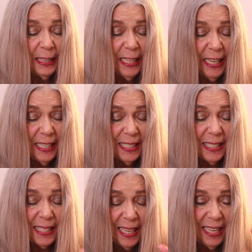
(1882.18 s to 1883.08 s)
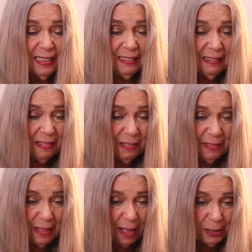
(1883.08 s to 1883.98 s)
links
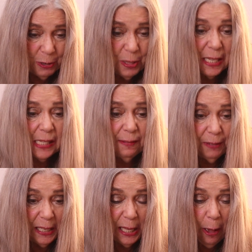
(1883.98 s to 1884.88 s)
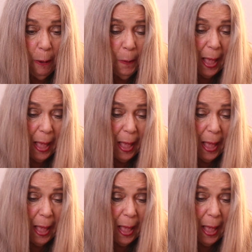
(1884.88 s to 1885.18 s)
in under this video,